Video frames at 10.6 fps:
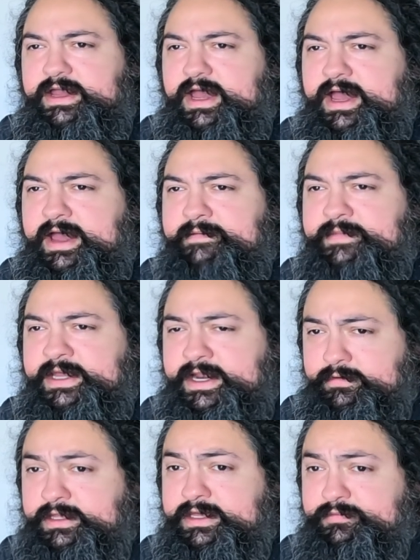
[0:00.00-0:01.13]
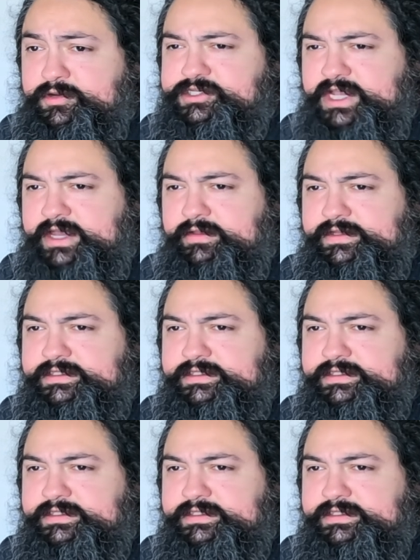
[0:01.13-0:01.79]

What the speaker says: and I really appreciate all the